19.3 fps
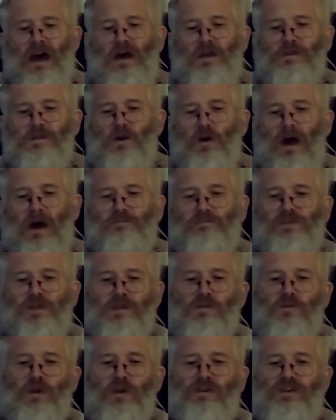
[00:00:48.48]
So I'm
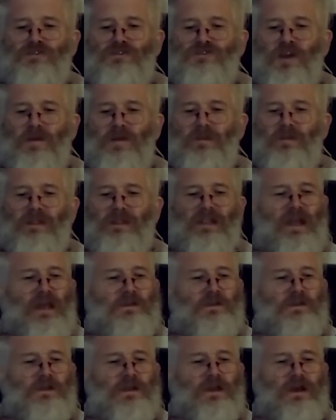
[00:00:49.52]
just going to jump in and
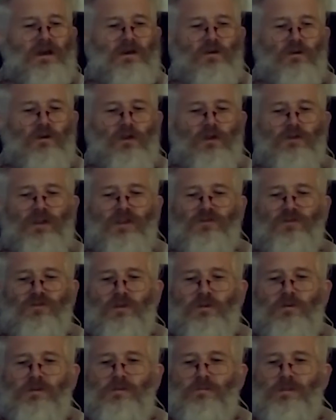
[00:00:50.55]
ask Julio to
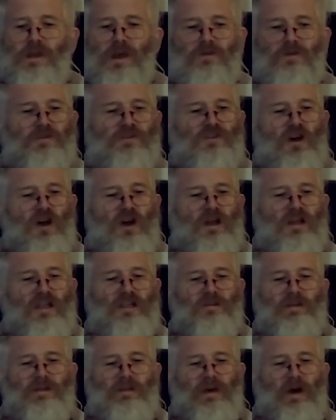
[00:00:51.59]
introduce himself and talk a
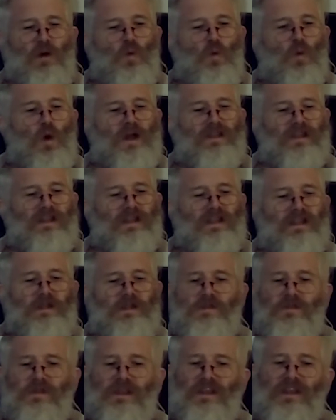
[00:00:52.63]
little bit about what it
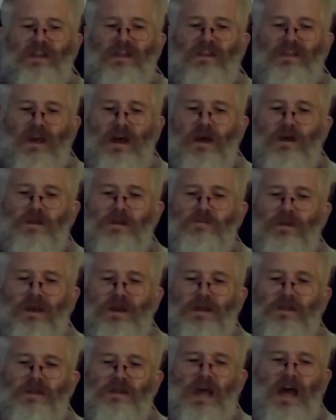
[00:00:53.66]
is that he does,
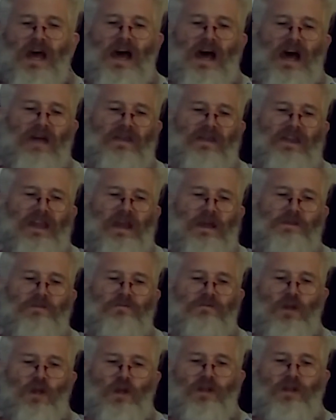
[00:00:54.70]
because I think he has a
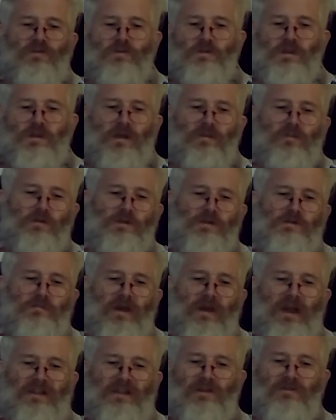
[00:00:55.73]
very interesting
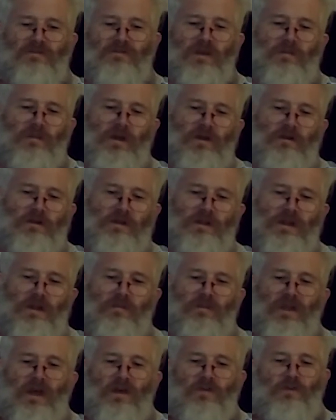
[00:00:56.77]
perspective compared to some of
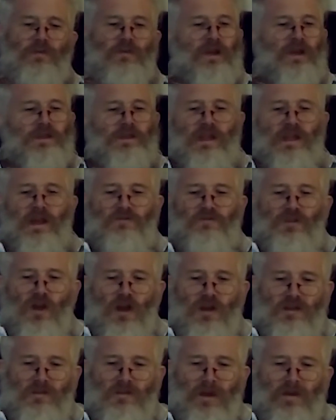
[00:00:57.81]
the other things that I've
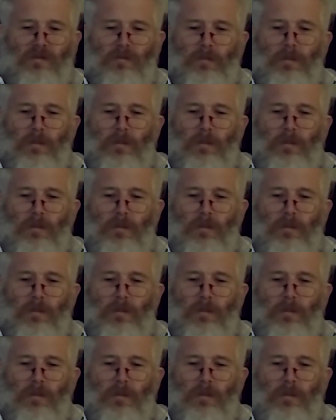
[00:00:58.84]
talked about.